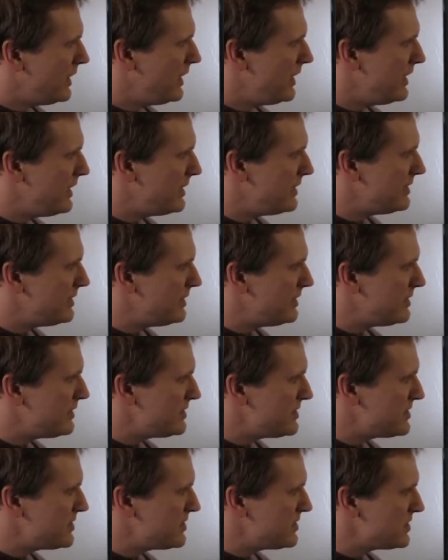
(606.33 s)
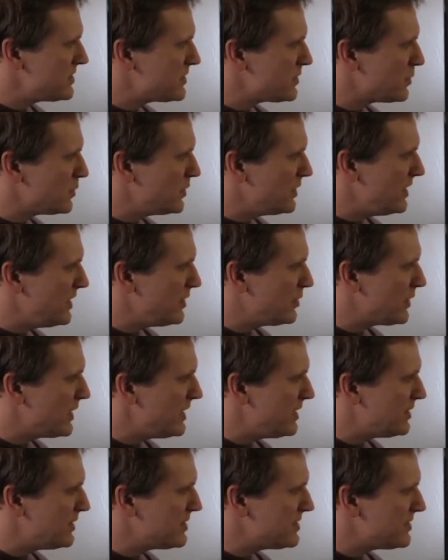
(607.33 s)
And this is just a really
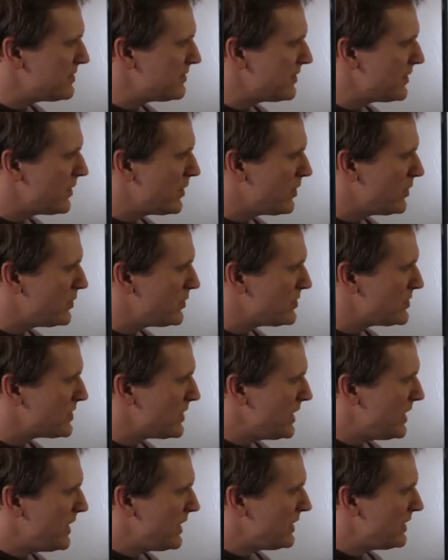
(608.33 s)
great list of codes.